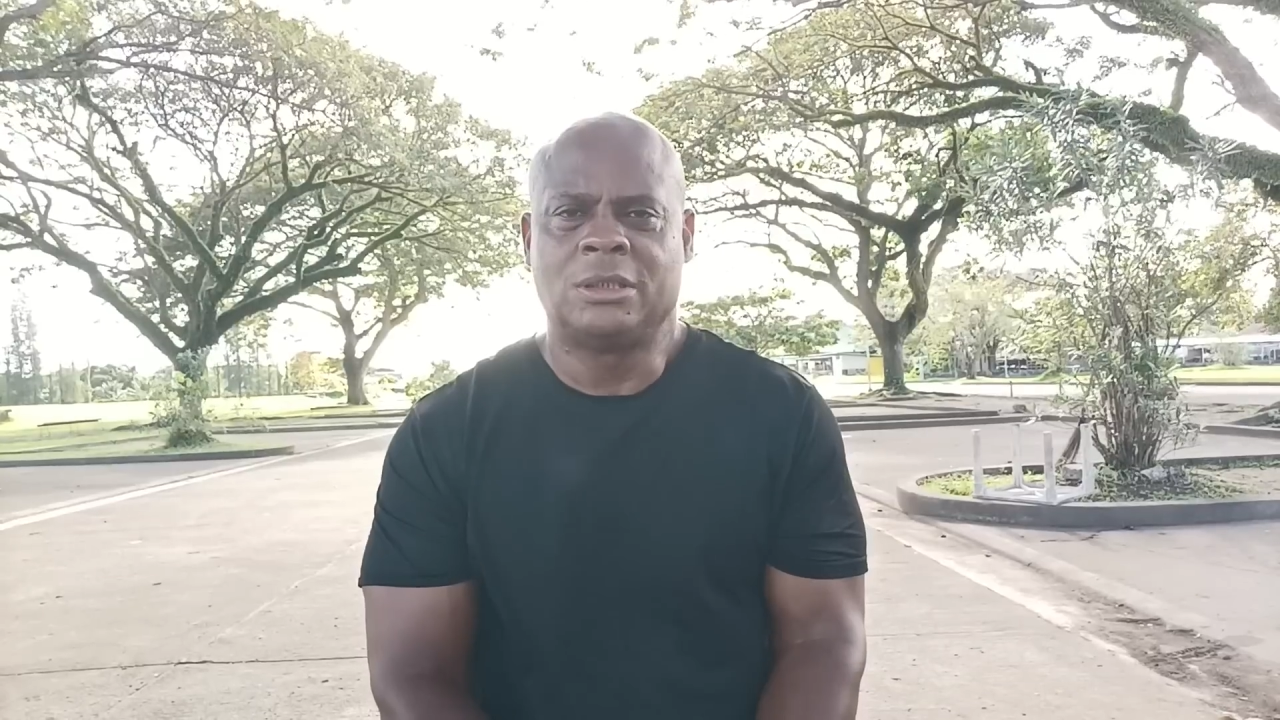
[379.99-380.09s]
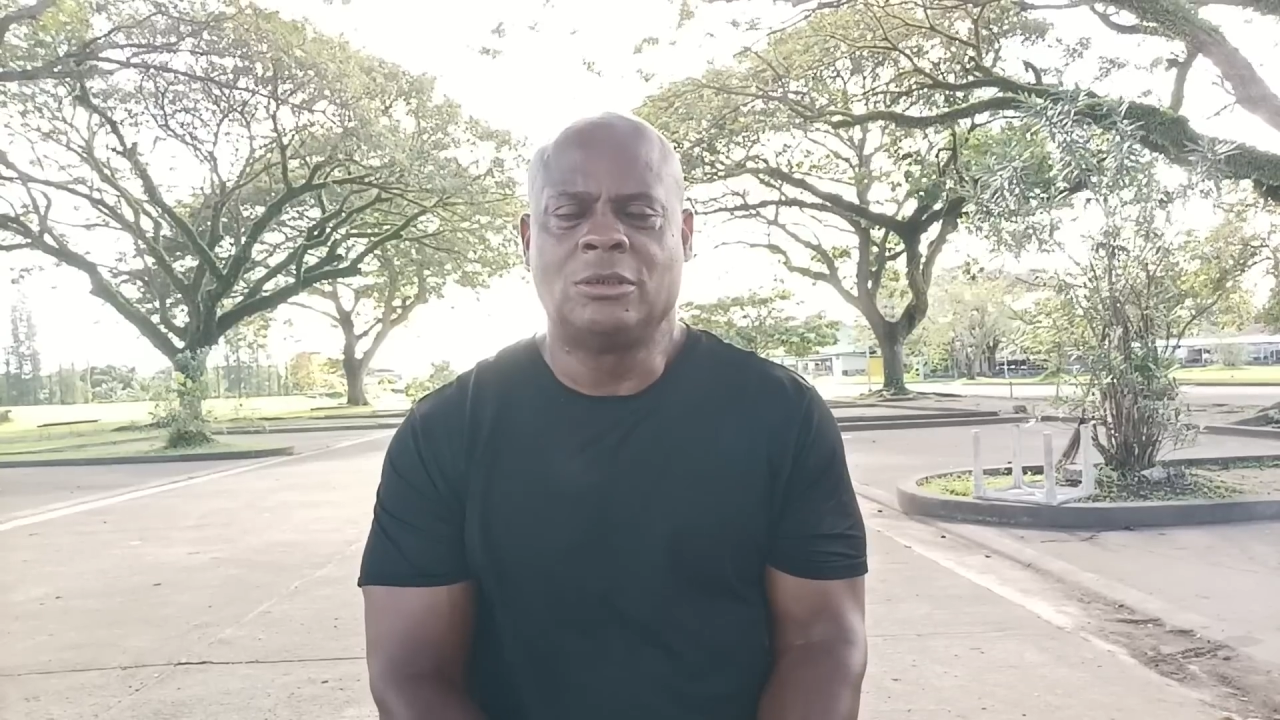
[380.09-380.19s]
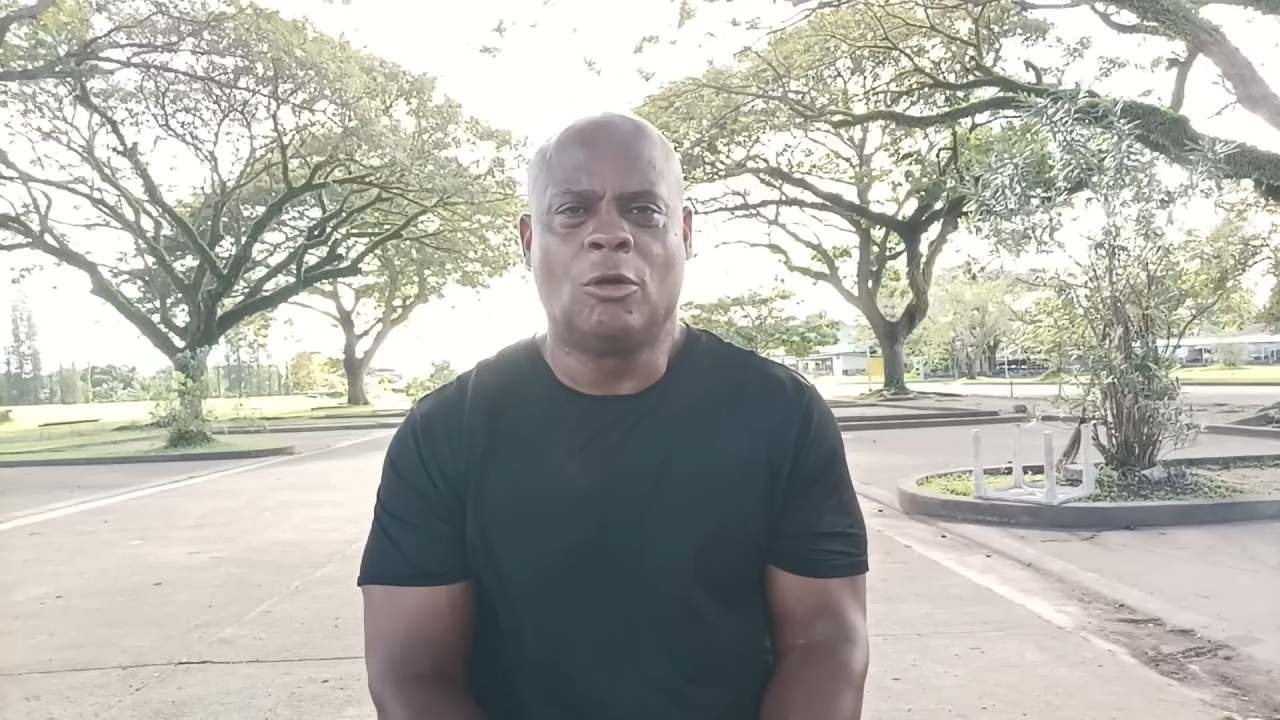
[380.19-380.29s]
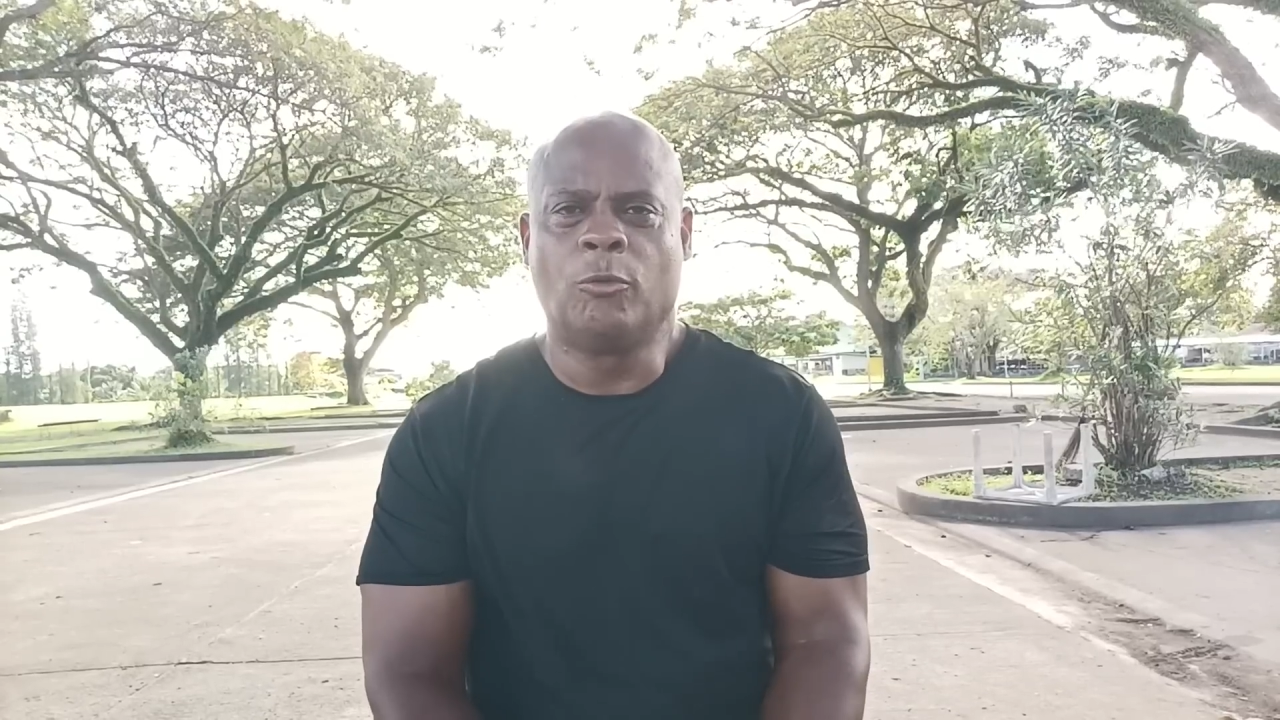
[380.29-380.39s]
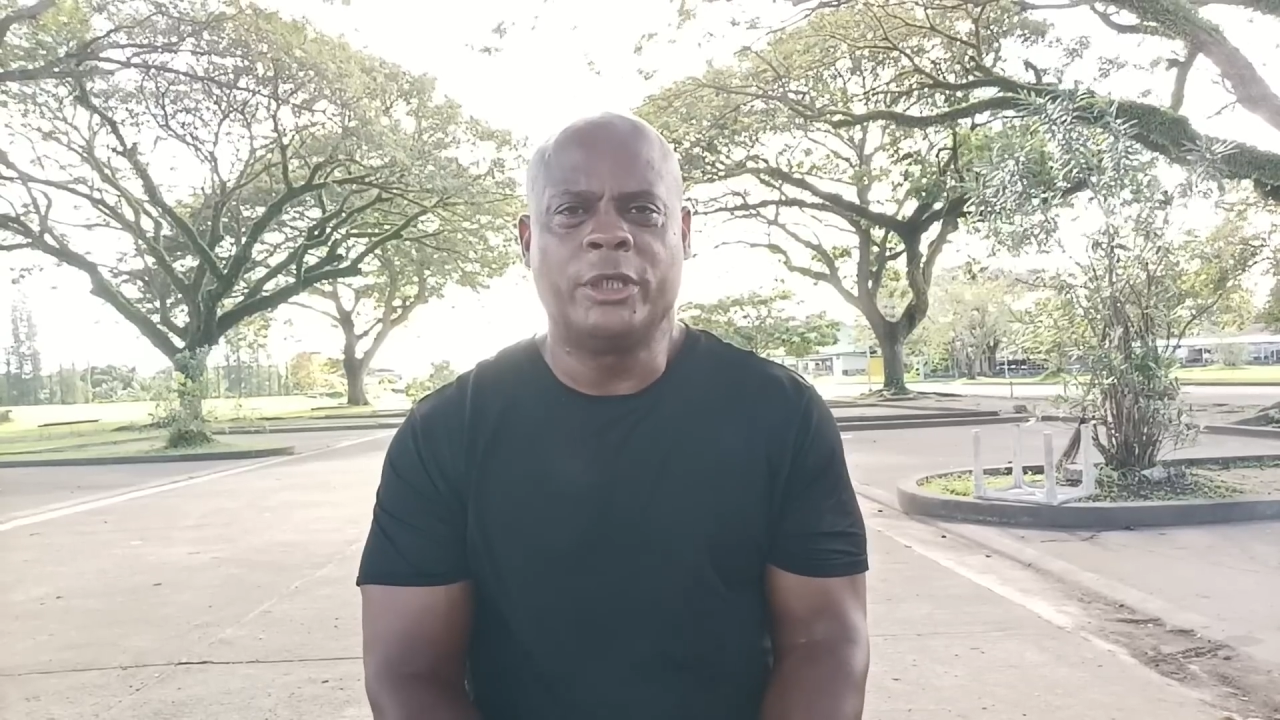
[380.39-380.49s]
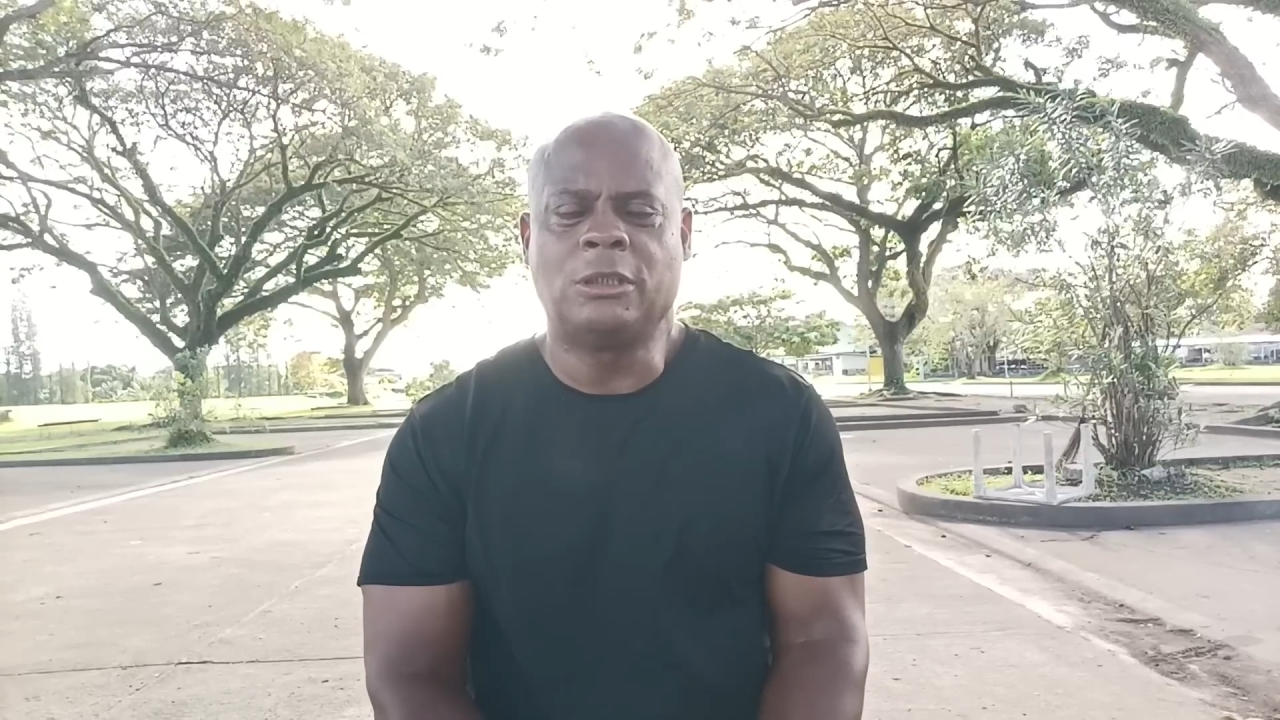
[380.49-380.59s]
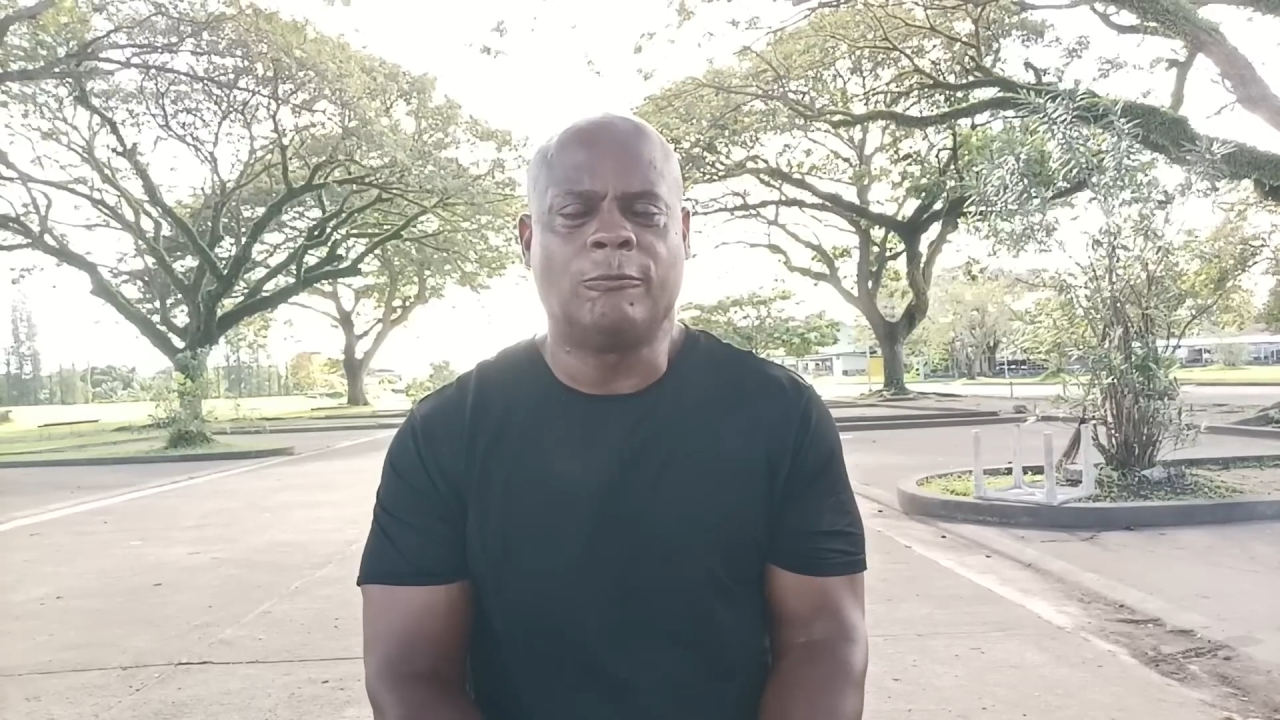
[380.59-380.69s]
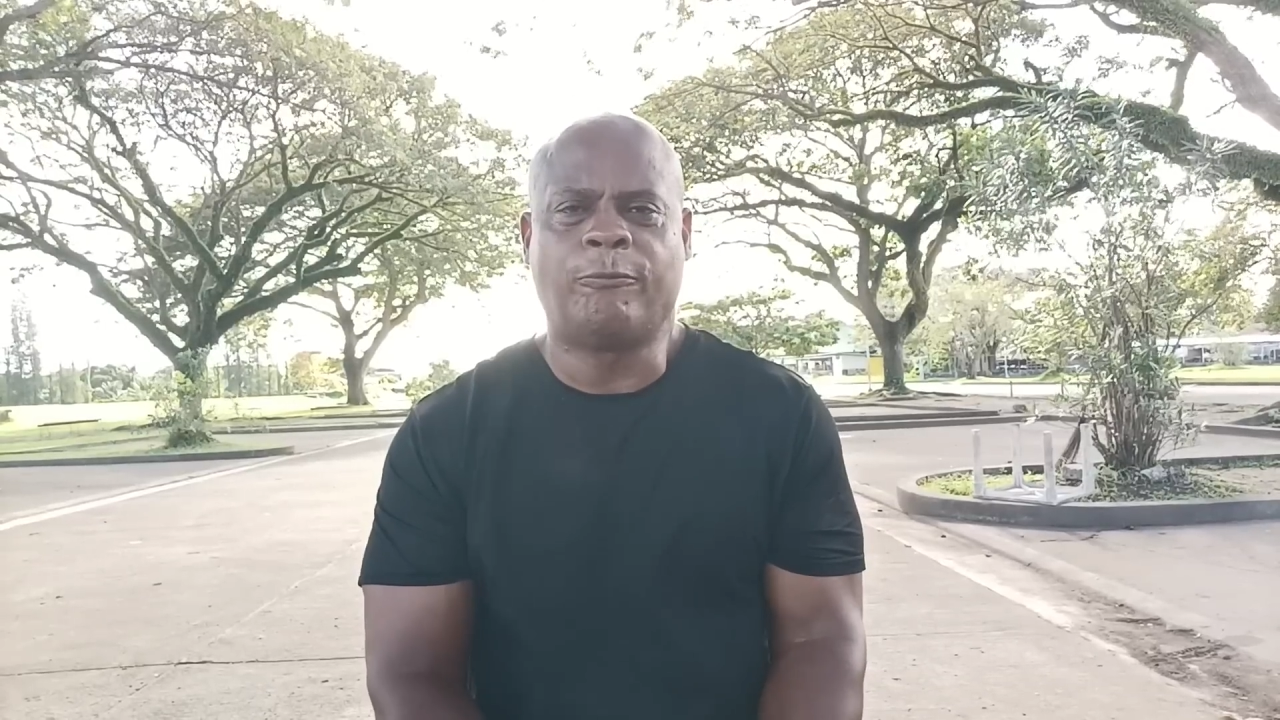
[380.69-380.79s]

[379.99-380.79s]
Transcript: is no reason